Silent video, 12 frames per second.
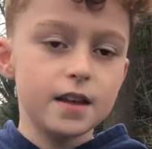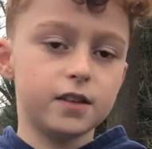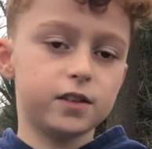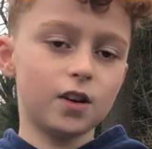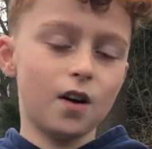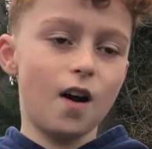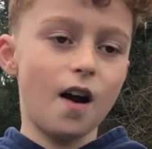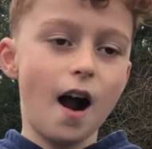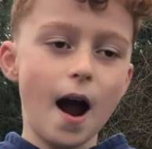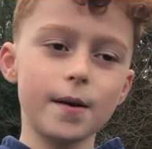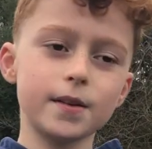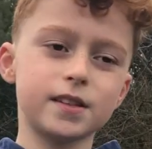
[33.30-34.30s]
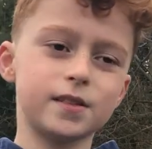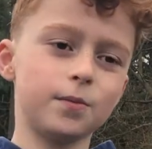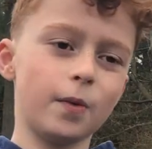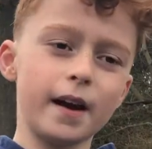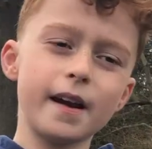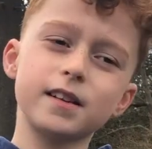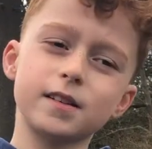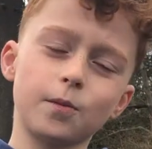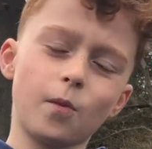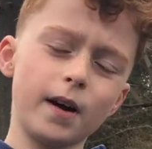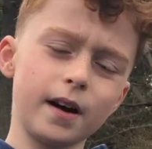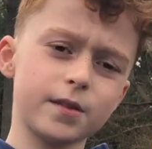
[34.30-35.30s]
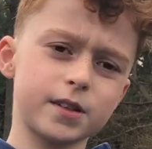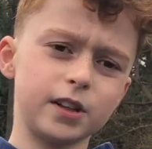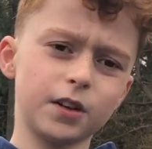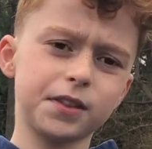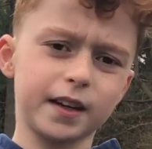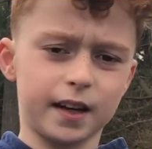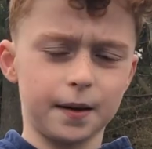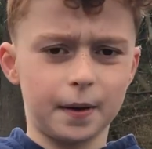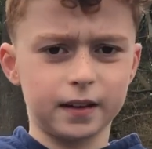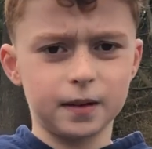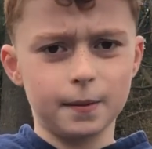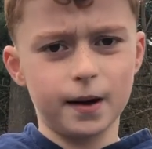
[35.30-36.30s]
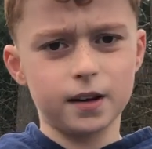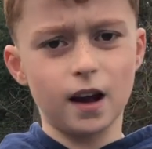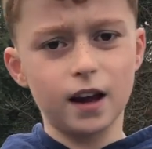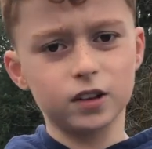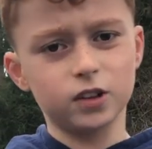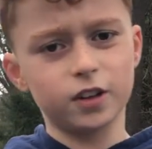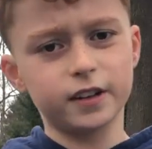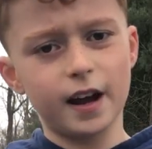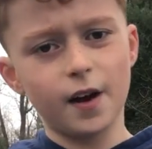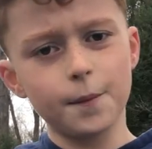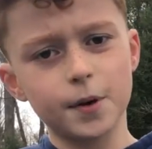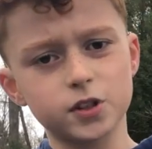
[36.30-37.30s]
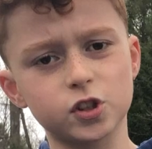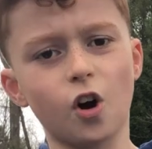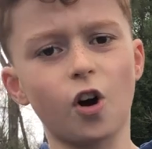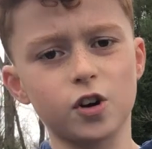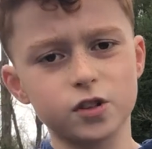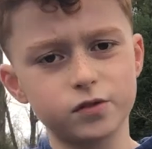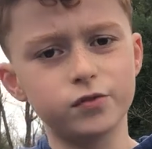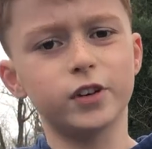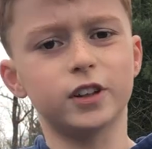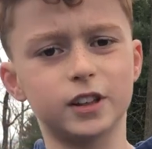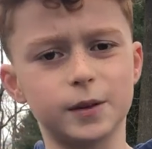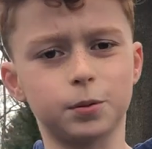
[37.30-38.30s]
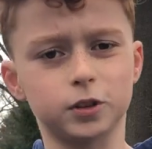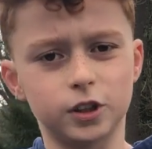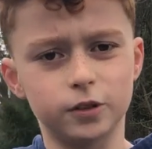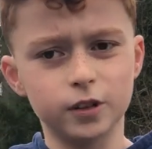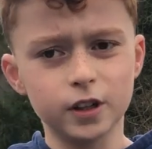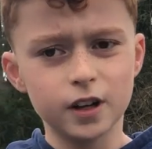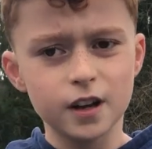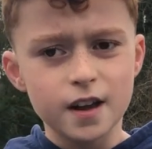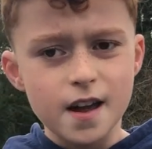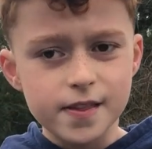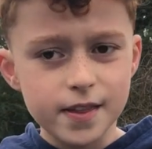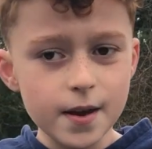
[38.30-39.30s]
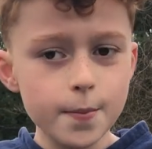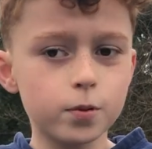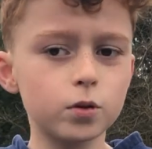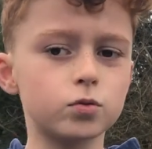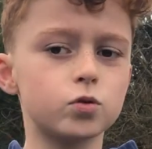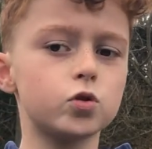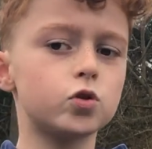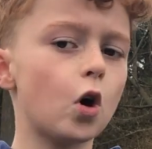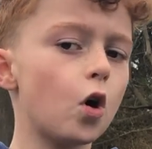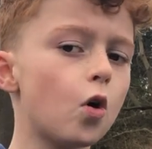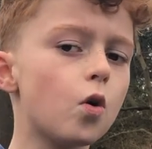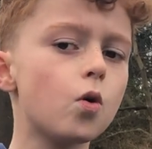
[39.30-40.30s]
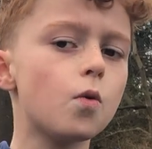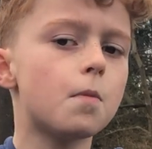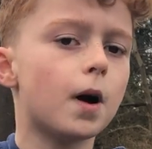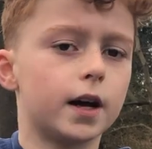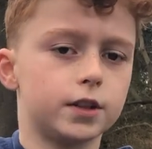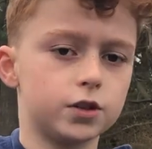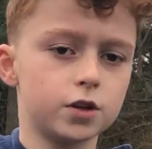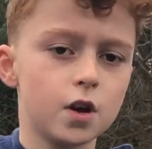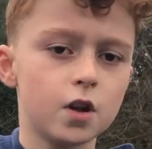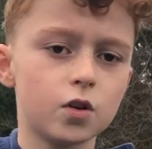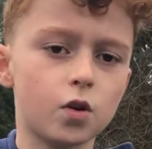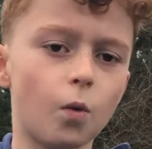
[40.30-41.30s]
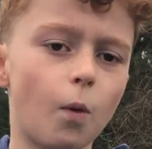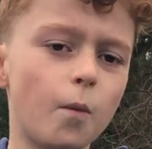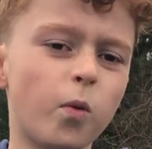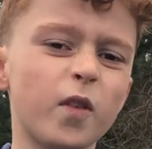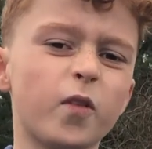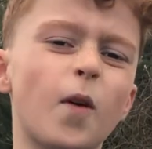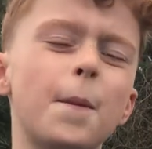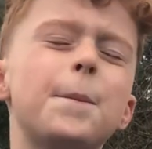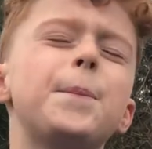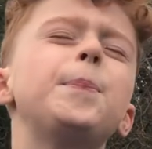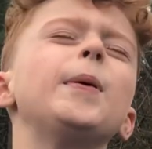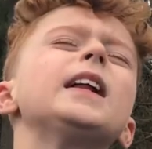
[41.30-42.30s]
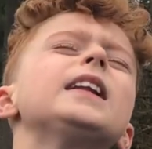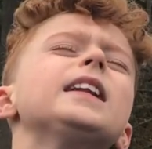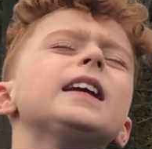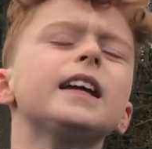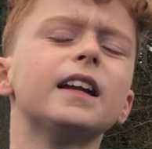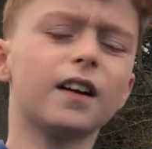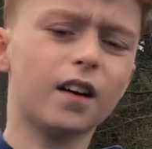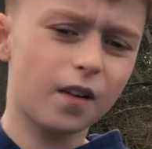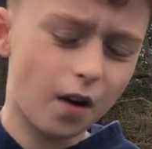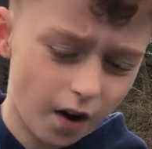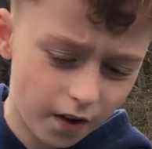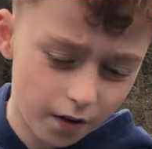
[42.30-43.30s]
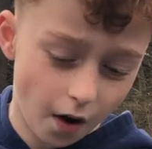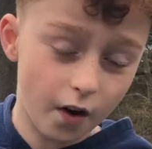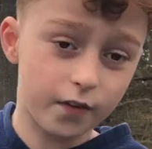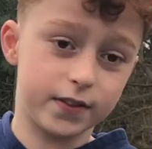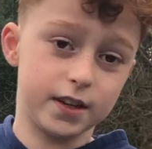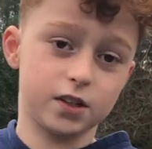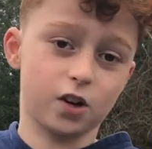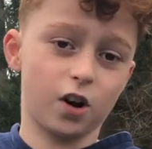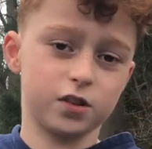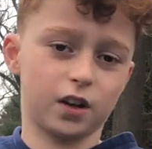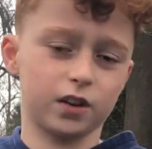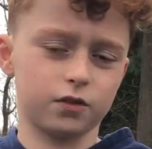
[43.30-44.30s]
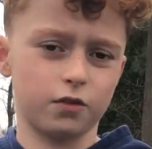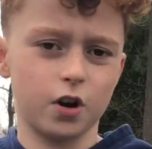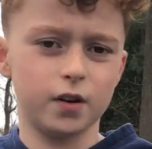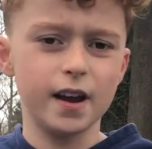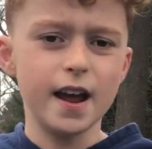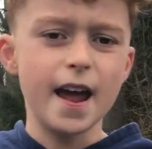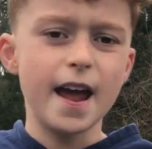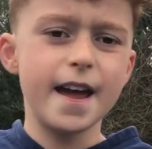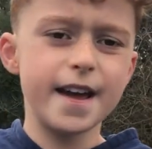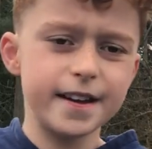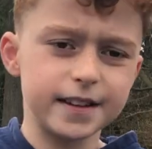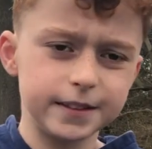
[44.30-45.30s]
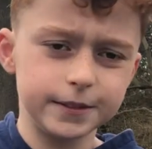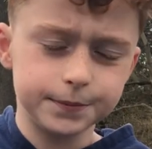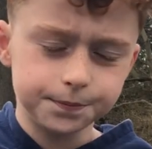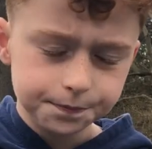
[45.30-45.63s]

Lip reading: So when I was still thinking about them, I learned how much cars really pollute. They pollute so much. There are 1.4 billion of these cars on the road, and